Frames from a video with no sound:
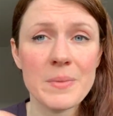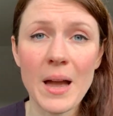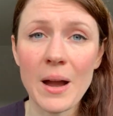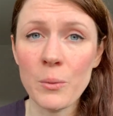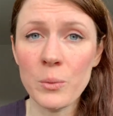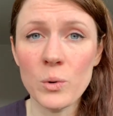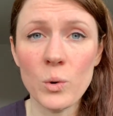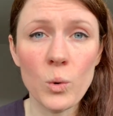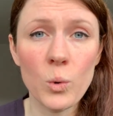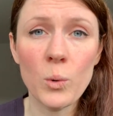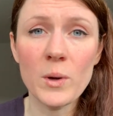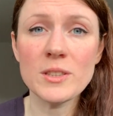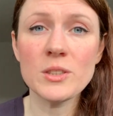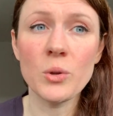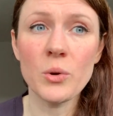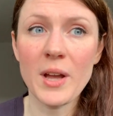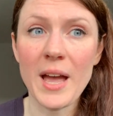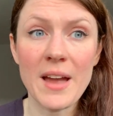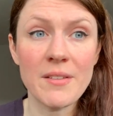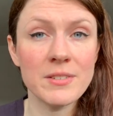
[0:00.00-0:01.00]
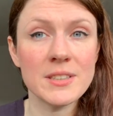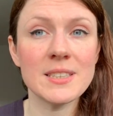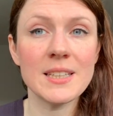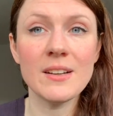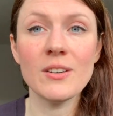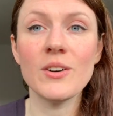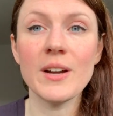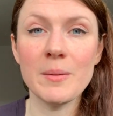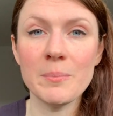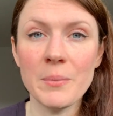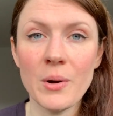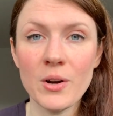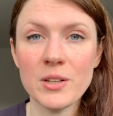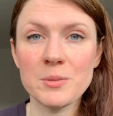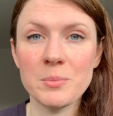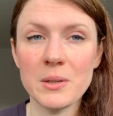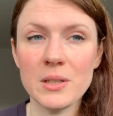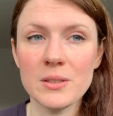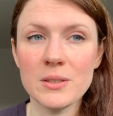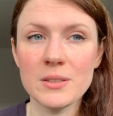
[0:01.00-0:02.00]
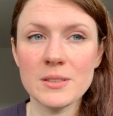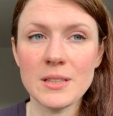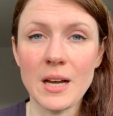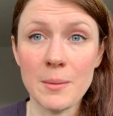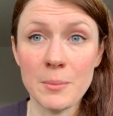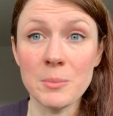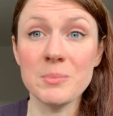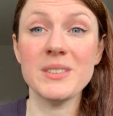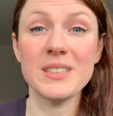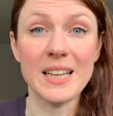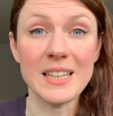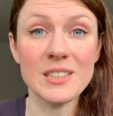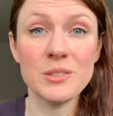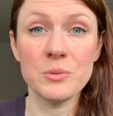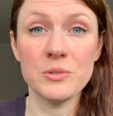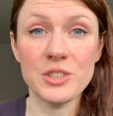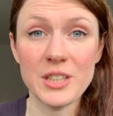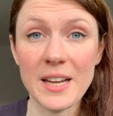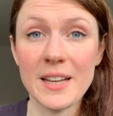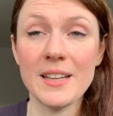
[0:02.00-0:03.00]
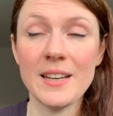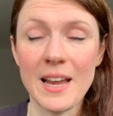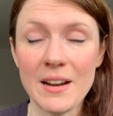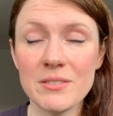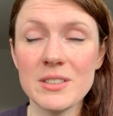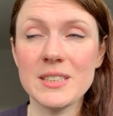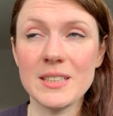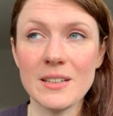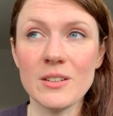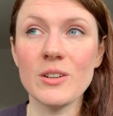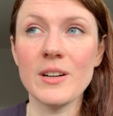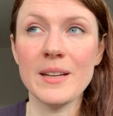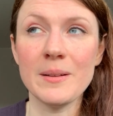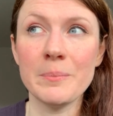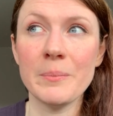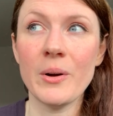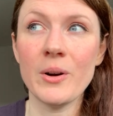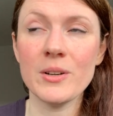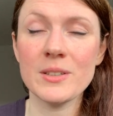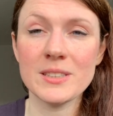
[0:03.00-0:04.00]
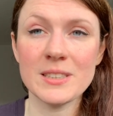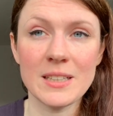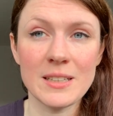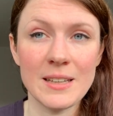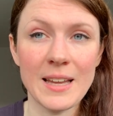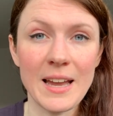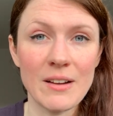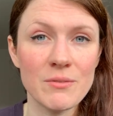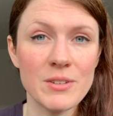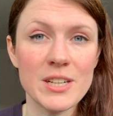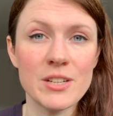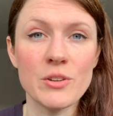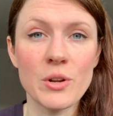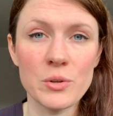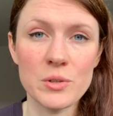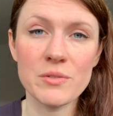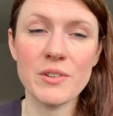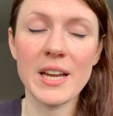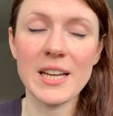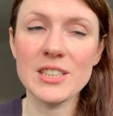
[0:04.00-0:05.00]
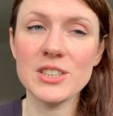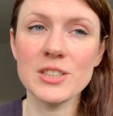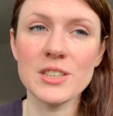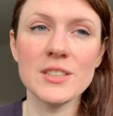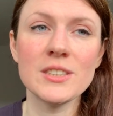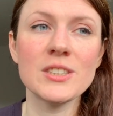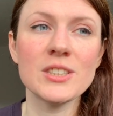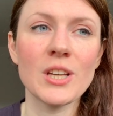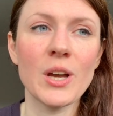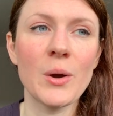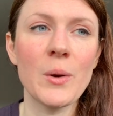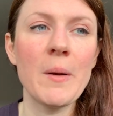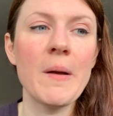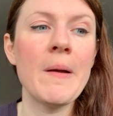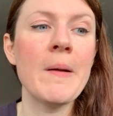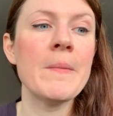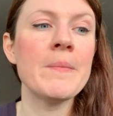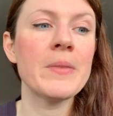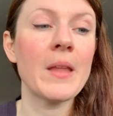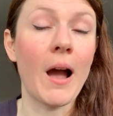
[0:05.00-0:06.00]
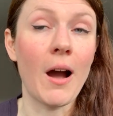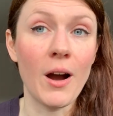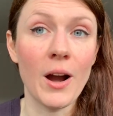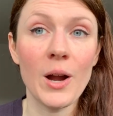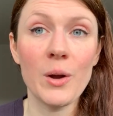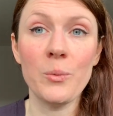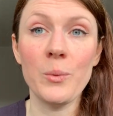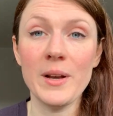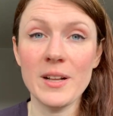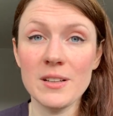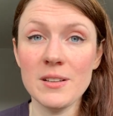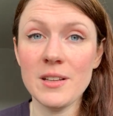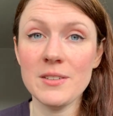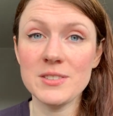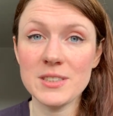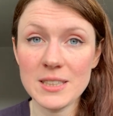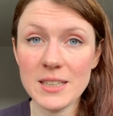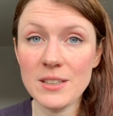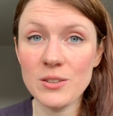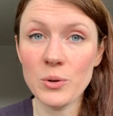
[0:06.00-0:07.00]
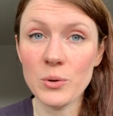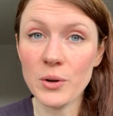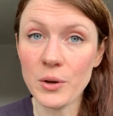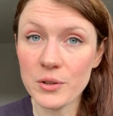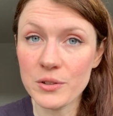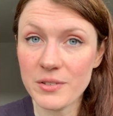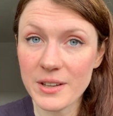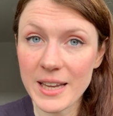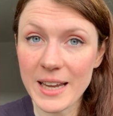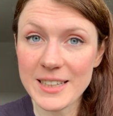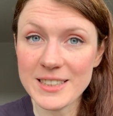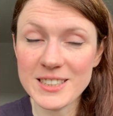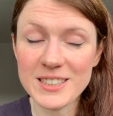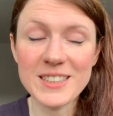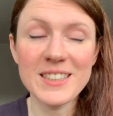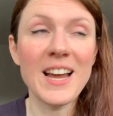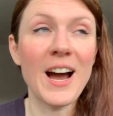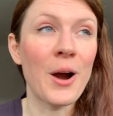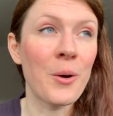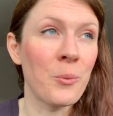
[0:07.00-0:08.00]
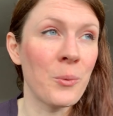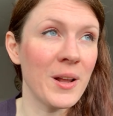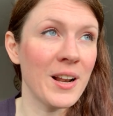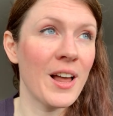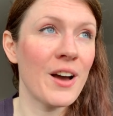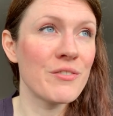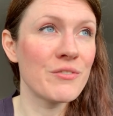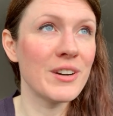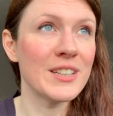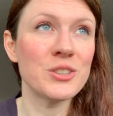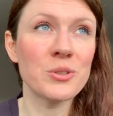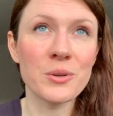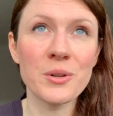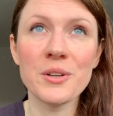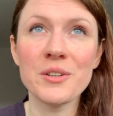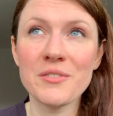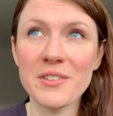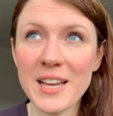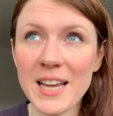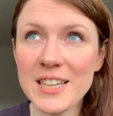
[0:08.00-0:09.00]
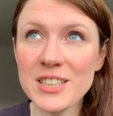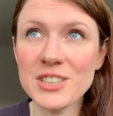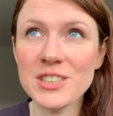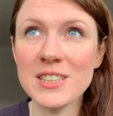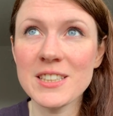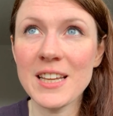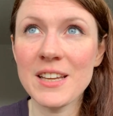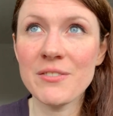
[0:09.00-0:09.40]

I will always look at every single inbox because I'm obsessed with checking every single inbox and getting rid of notifications. So I will have seen your notification. I will have read your notification.